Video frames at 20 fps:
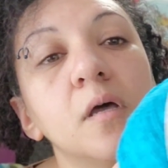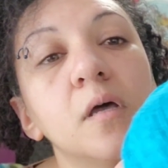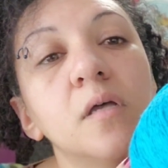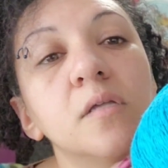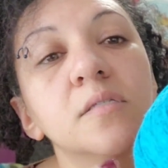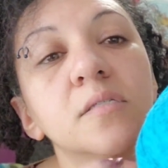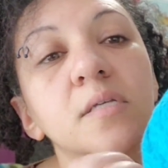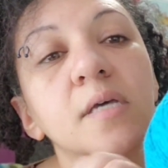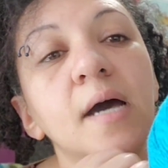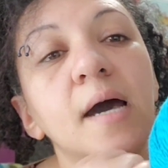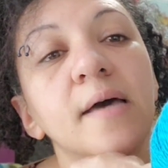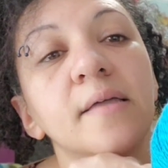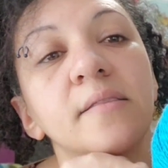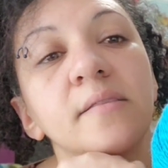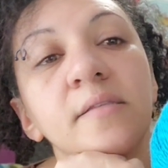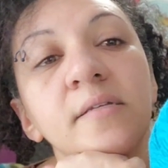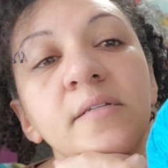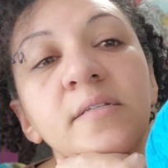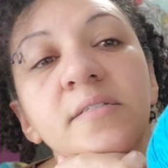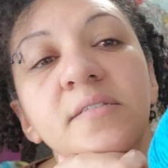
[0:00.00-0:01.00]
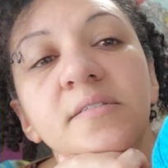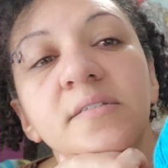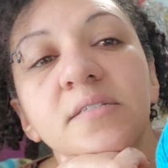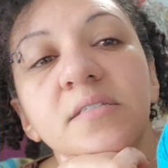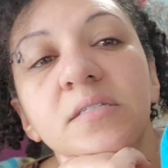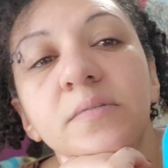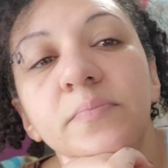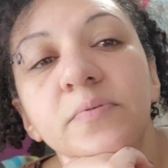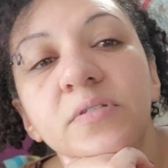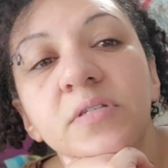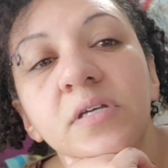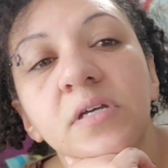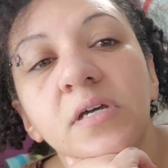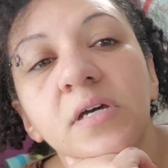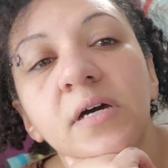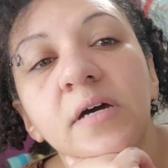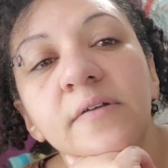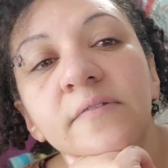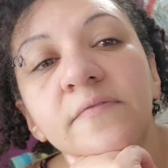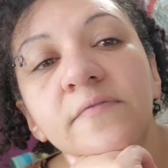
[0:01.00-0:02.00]
It's cotton linen, 60%
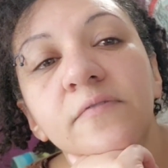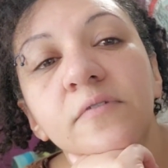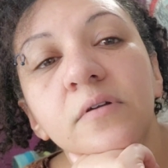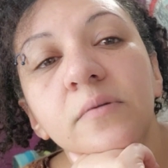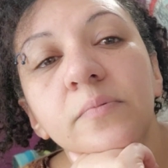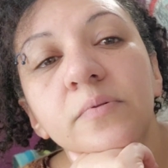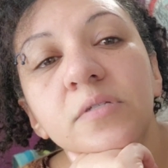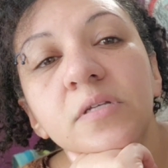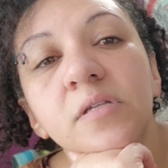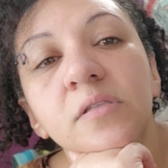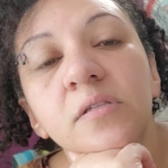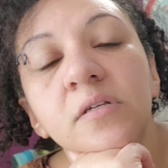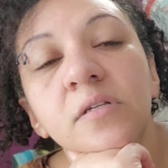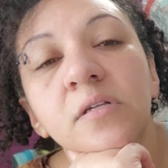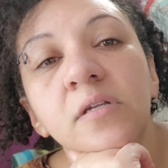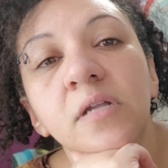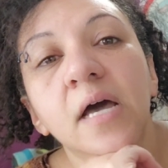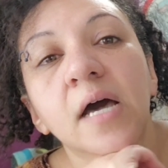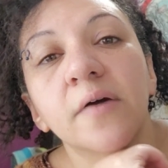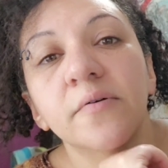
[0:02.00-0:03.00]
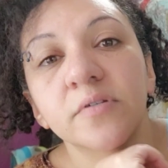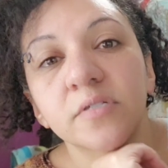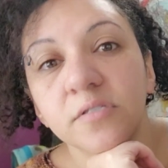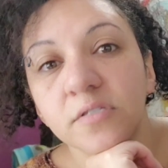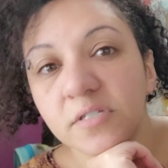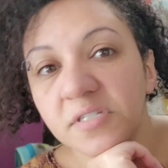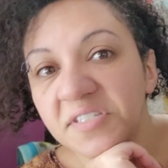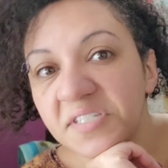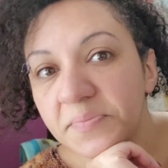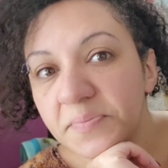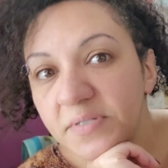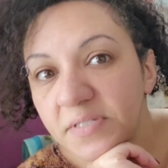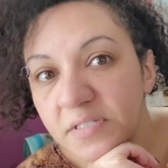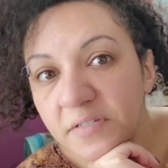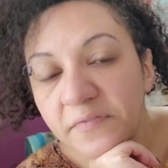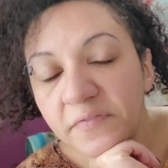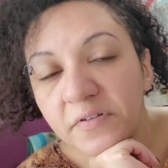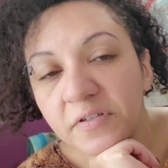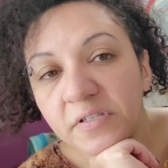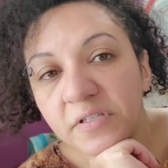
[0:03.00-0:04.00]
cotton, 40% linen. I was looking
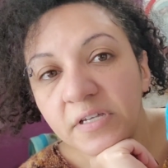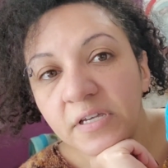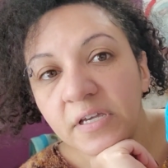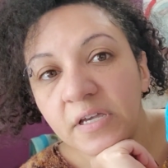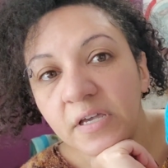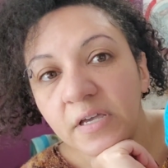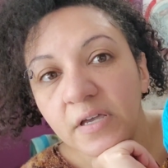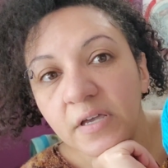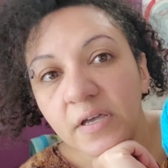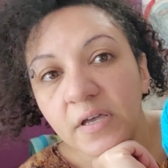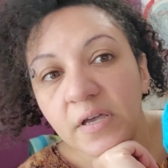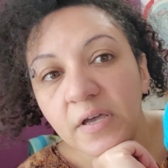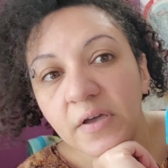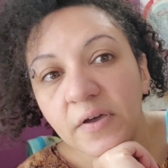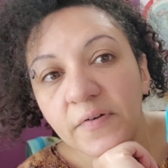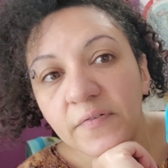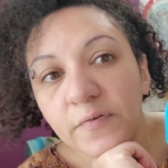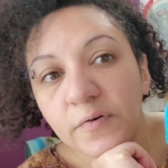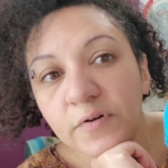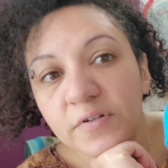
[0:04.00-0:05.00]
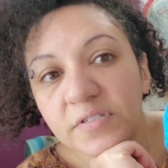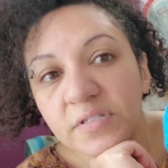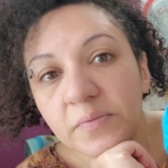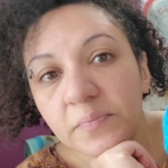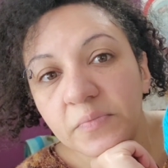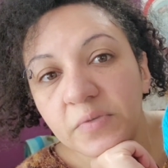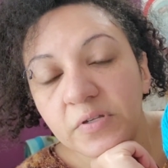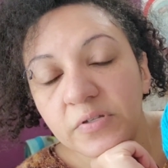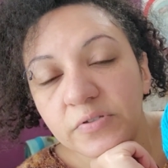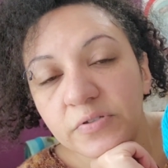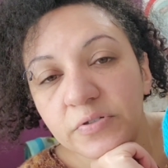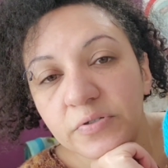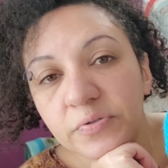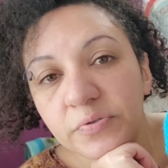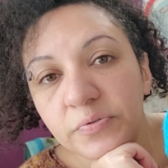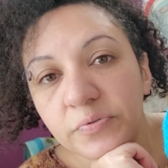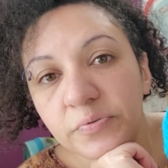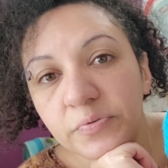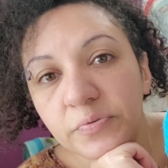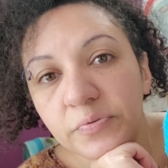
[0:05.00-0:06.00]
specifically for something
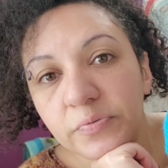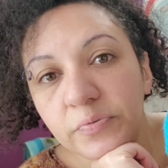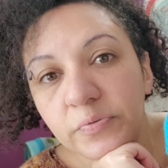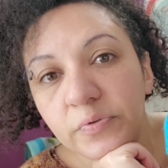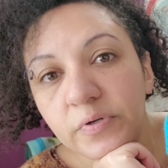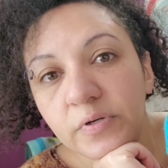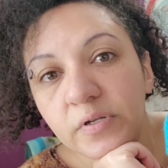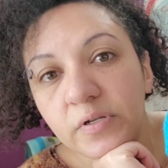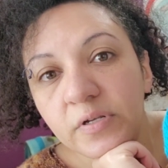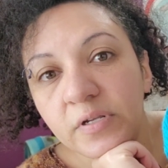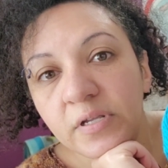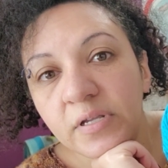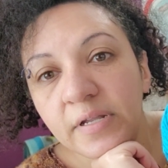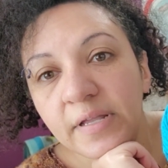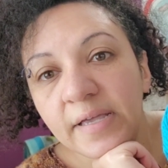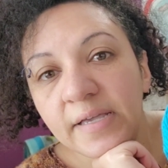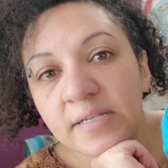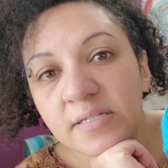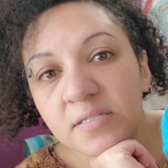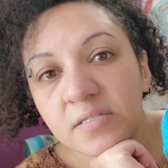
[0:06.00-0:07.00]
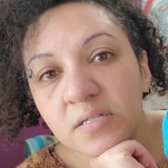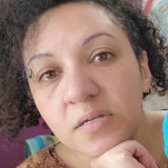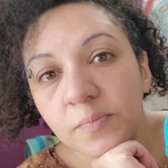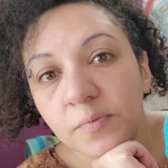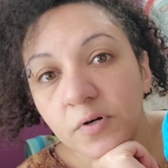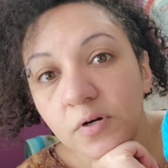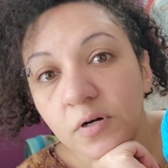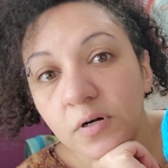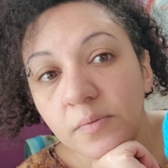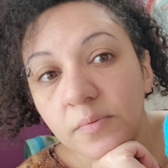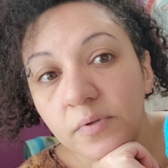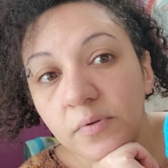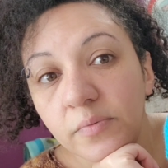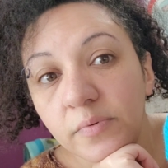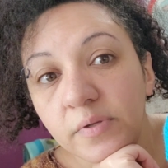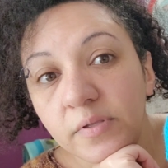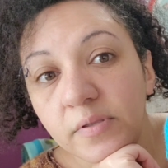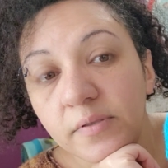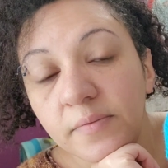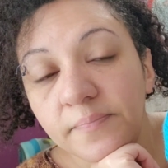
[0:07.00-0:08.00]
to knit a summer garment
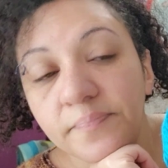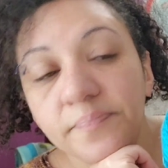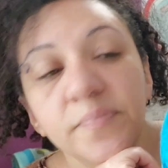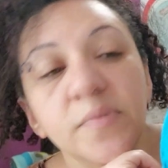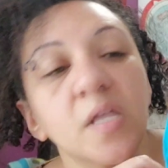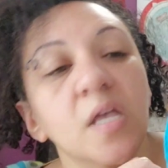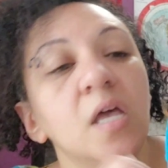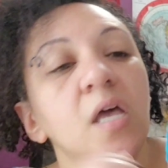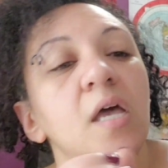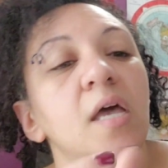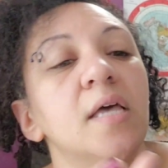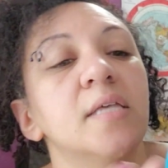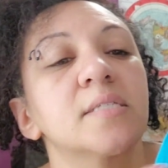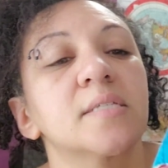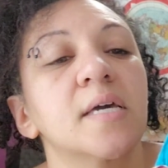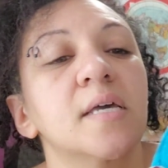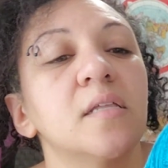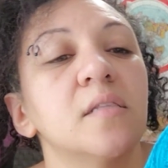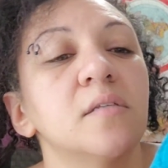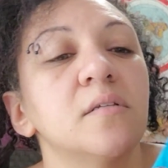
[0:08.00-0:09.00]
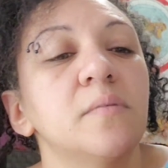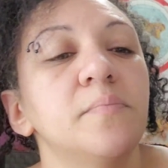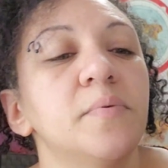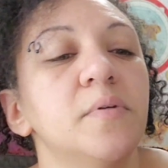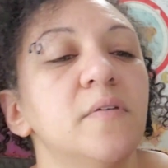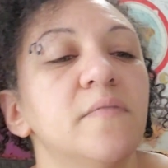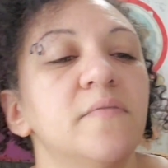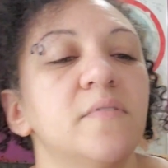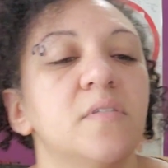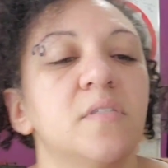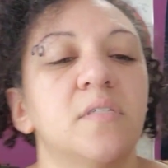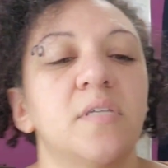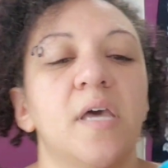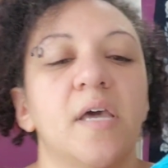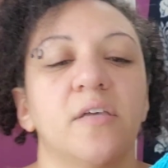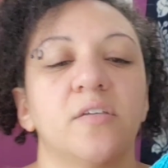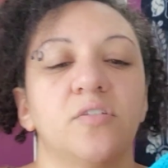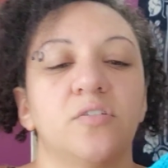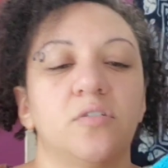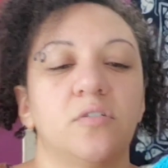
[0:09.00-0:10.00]
with. It's got a little bit of this
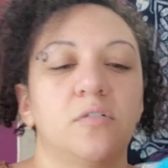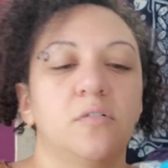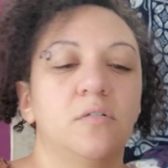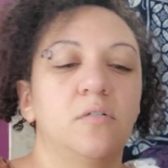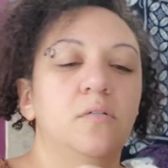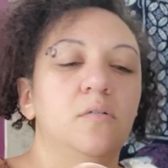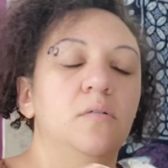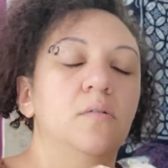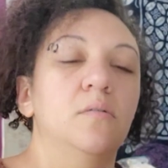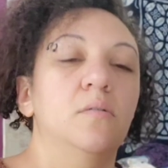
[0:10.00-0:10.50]
texture.